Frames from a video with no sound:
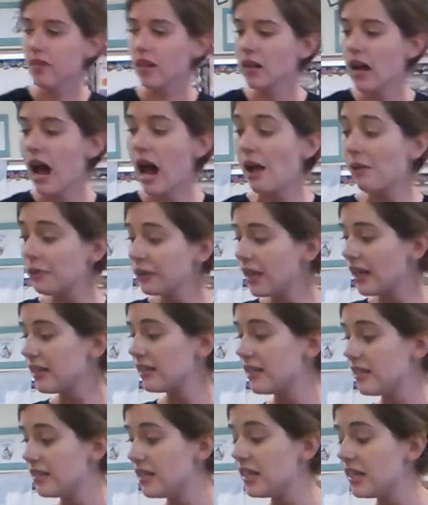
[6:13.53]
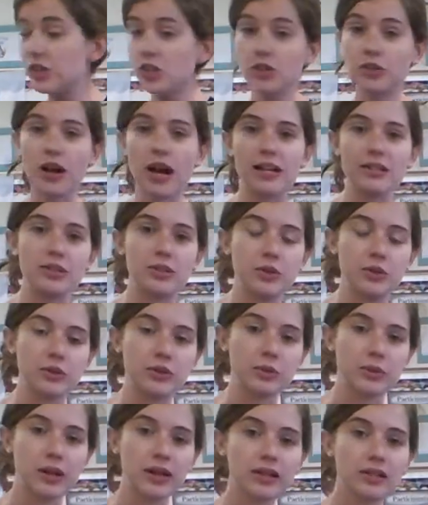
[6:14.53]
I would like to teach you guys
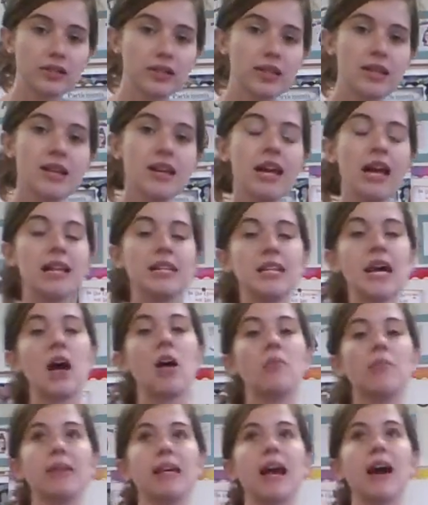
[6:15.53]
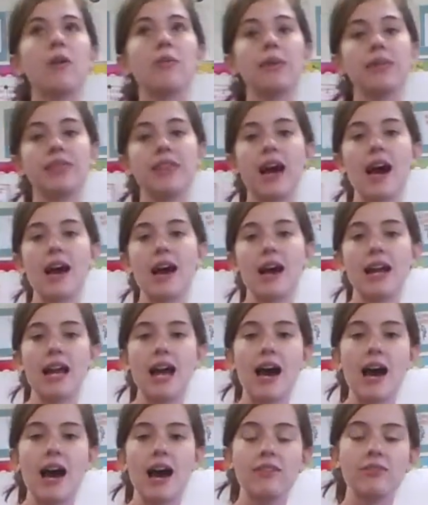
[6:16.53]
those words, and to help me out with that, I
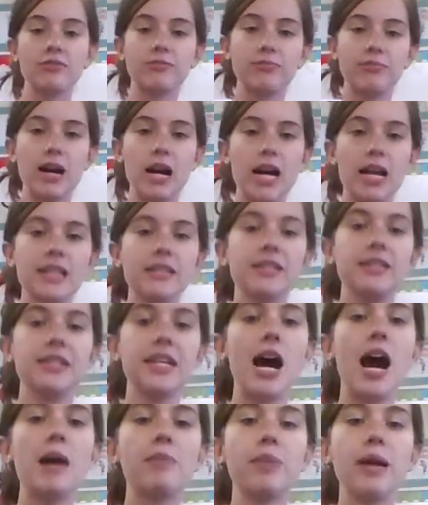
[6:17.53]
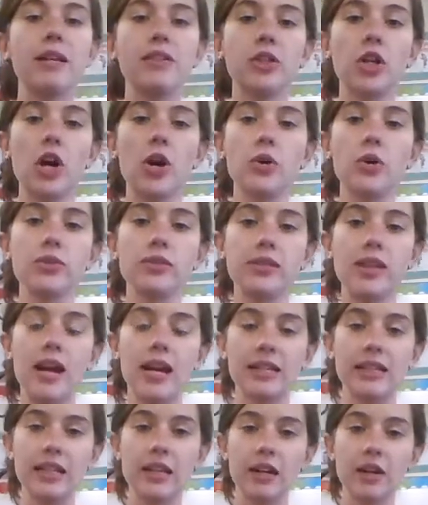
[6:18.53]
have my stop and go
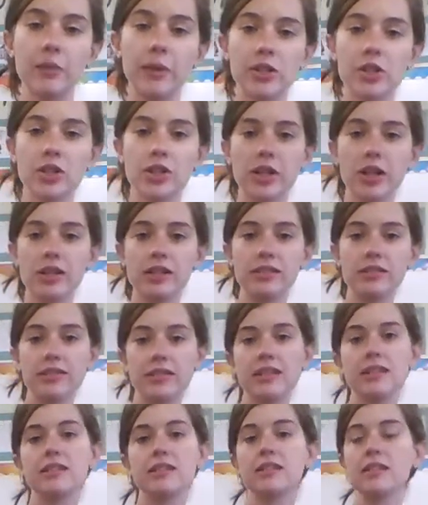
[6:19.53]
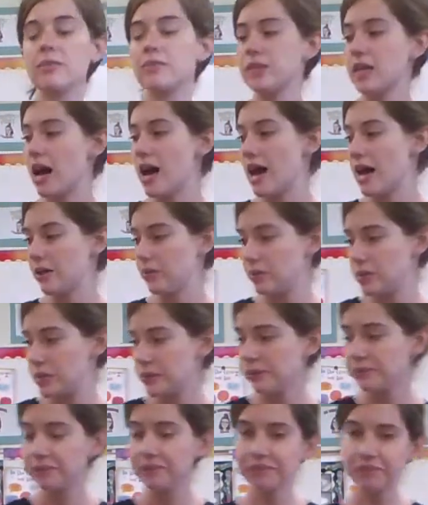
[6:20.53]
sign here, which you're going to see sometimes
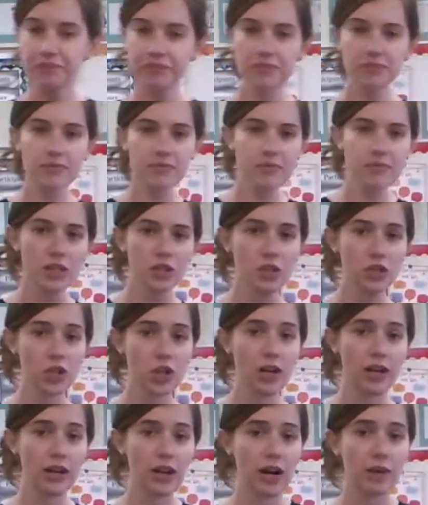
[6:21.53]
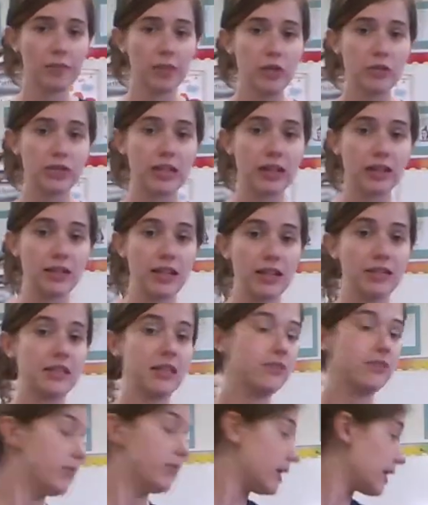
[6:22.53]
during our music
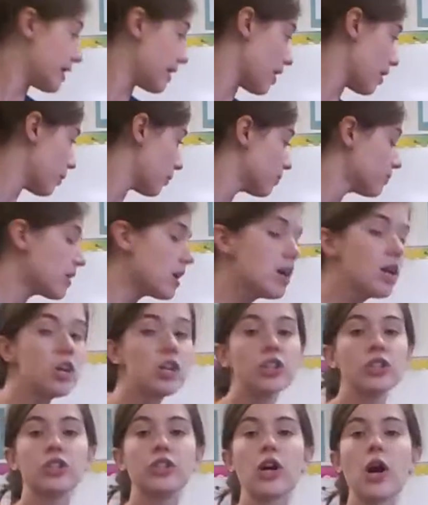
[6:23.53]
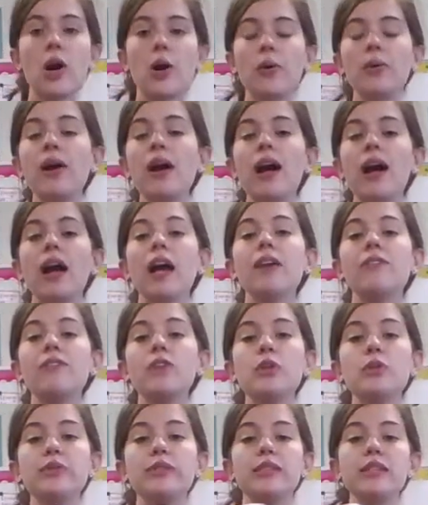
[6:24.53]
lesson video. So if
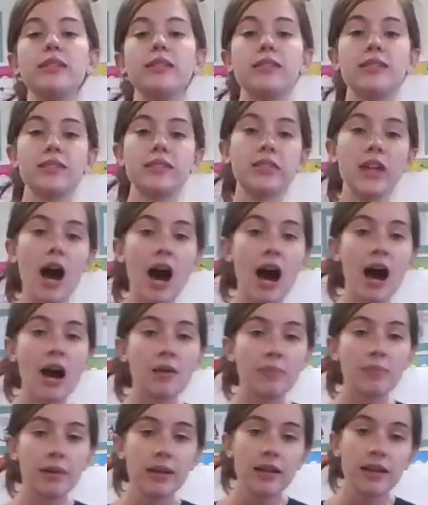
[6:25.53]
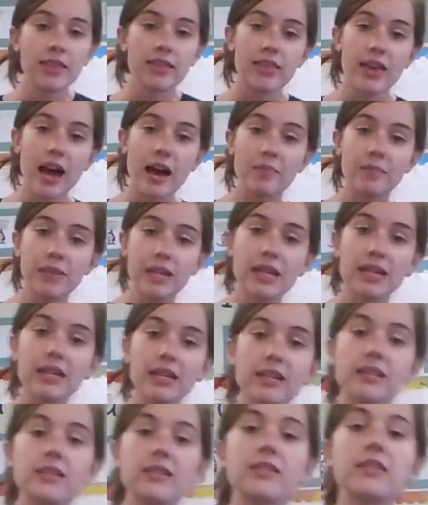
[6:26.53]
you see stop, that
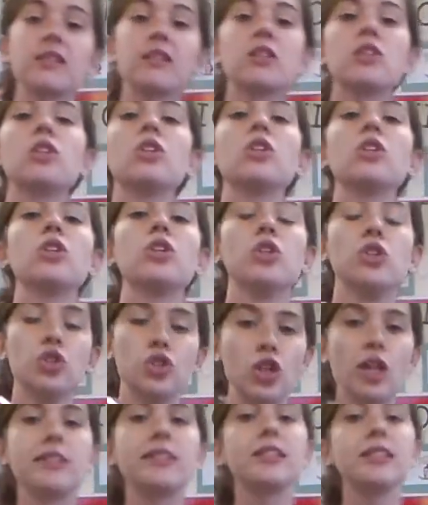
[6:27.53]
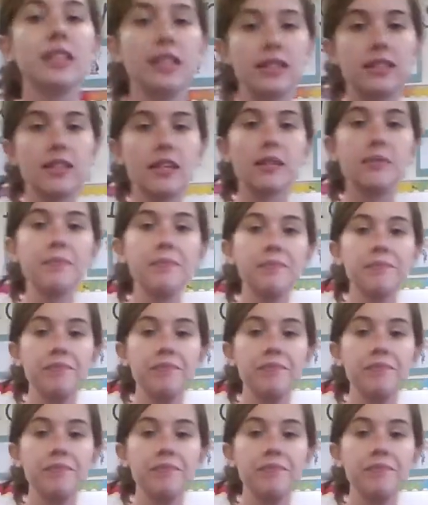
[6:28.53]
means just listen.